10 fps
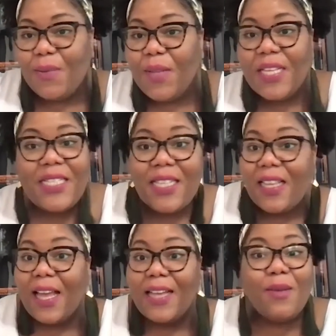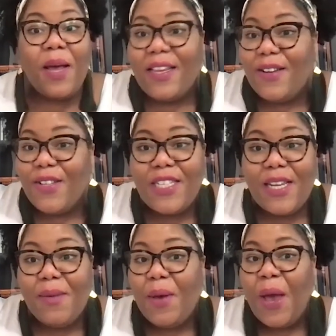If this is a launch about
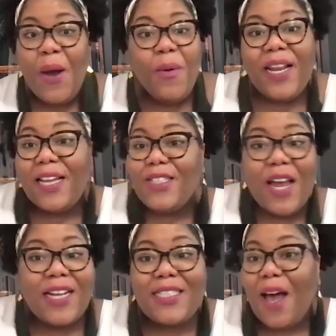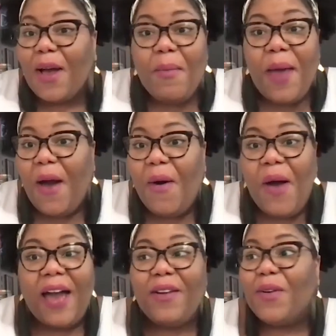leadership, we're not trying to talk about,
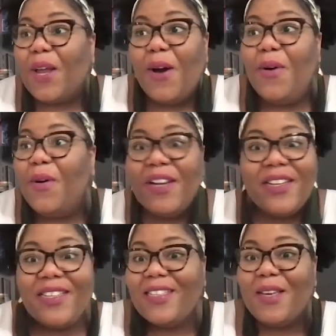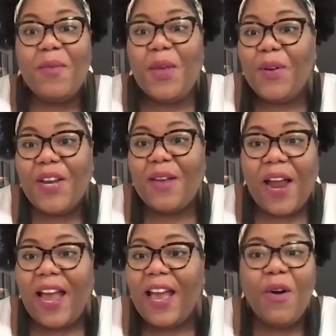I don't know, community, right?